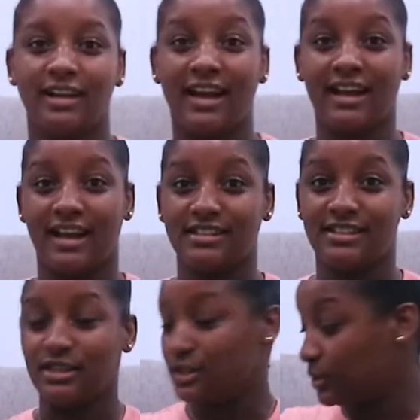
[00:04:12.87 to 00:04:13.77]
Hi
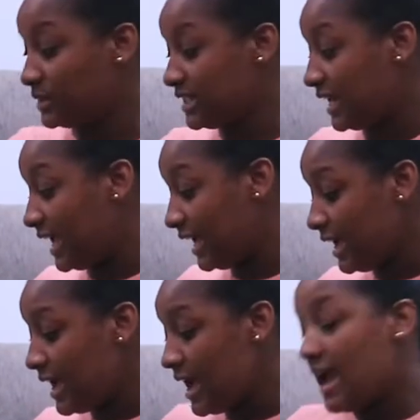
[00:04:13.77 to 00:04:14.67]
guys, so today
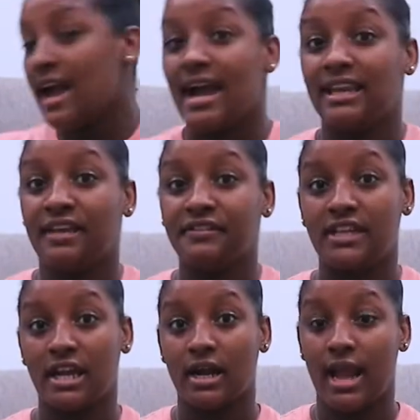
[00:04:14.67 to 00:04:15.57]
I left
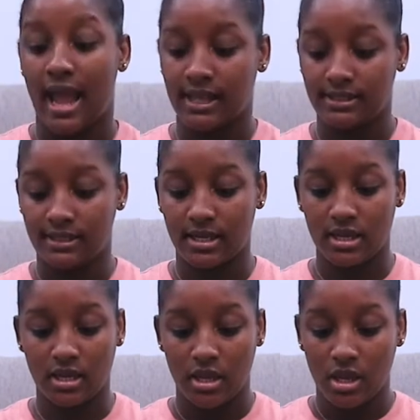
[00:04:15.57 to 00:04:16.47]
here at
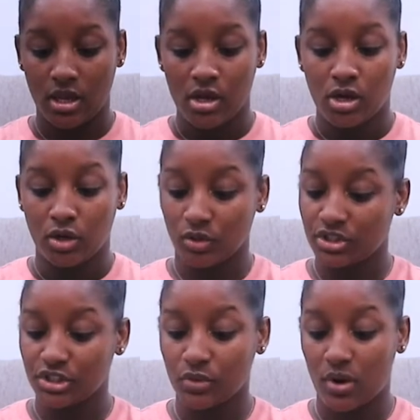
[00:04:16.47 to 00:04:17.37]

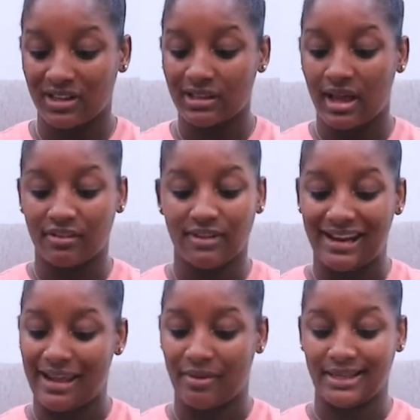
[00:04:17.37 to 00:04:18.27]
closer to one o'clock, and right
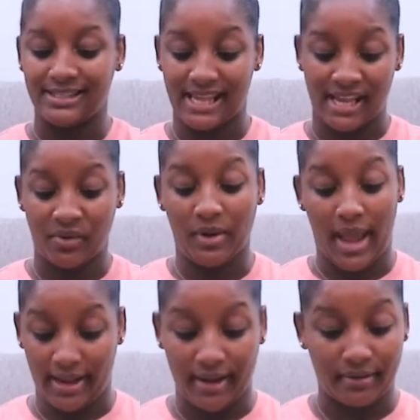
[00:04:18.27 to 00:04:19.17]
now it's eight oh
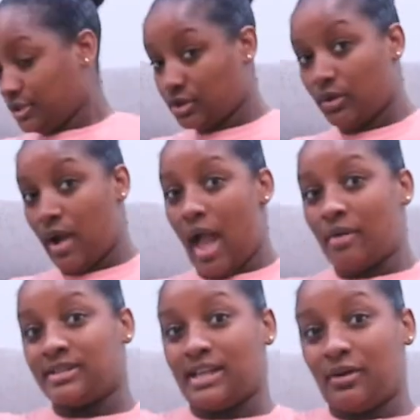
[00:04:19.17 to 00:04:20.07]
nine. So I
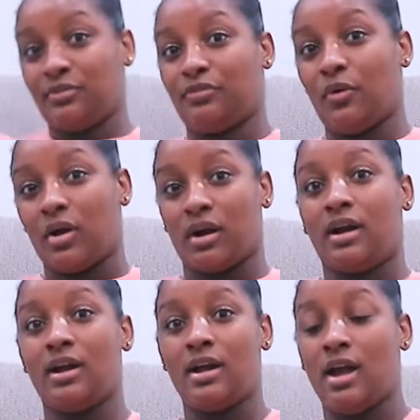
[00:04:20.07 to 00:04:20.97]
was out
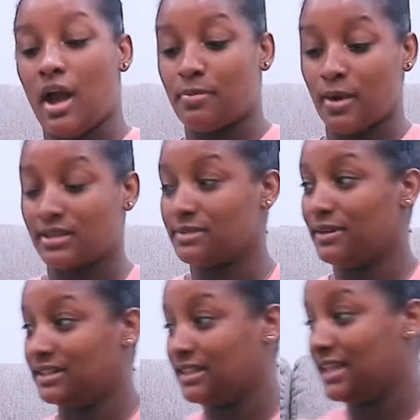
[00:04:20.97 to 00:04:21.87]
for
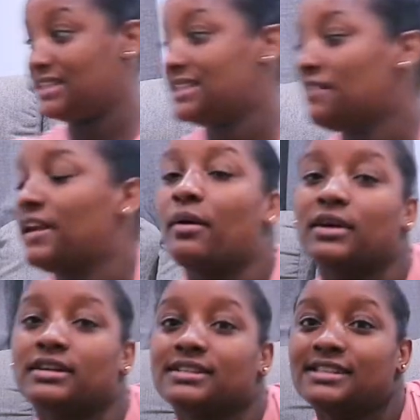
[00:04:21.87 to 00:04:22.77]
approximately like seven
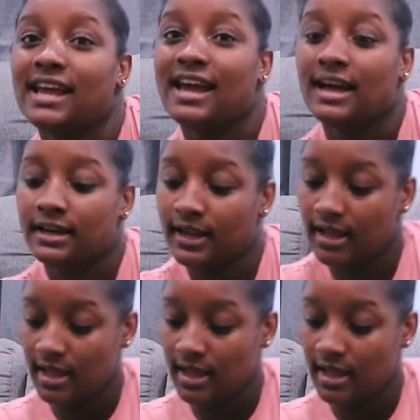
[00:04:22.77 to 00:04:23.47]
hours, and